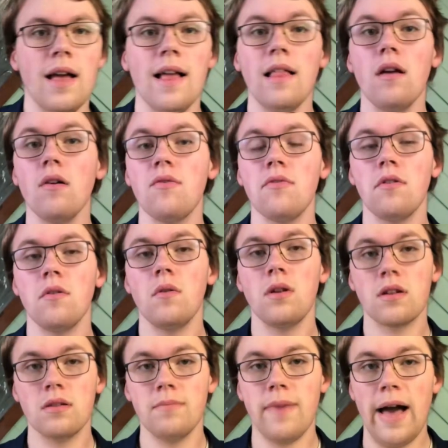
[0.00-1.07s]
Hello everyone,
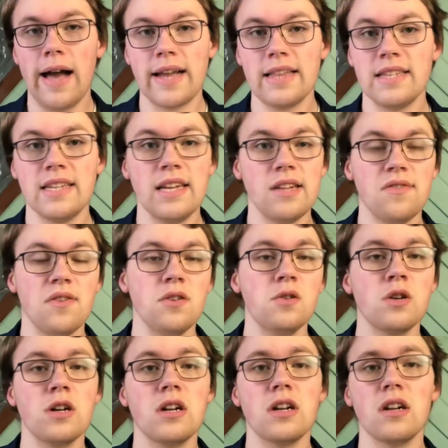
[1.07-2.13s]
welcome back. In today's video,
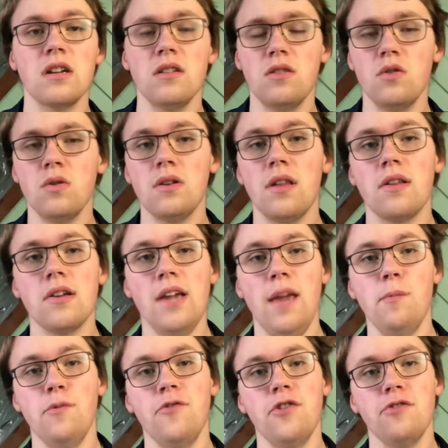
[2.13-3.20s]
we're going to do another
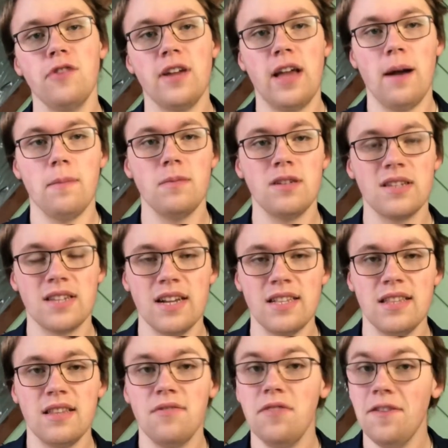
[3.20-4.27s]
game review recap,
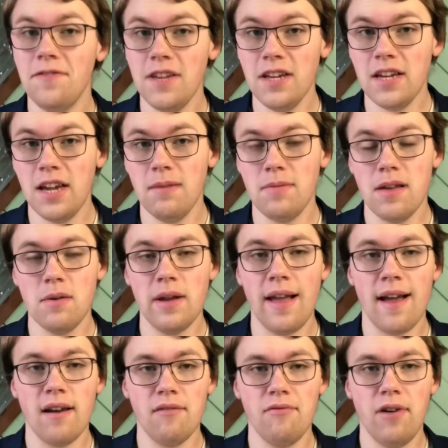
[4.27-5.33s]
discussing the 15-game day we
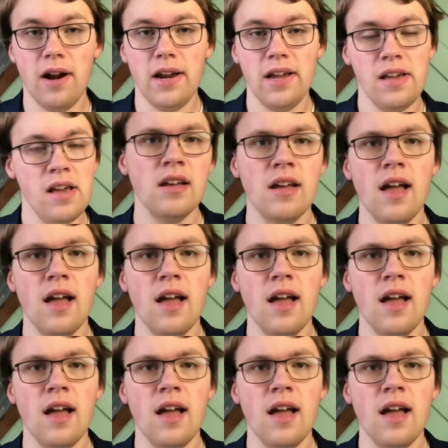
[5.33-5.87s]
had on Friday,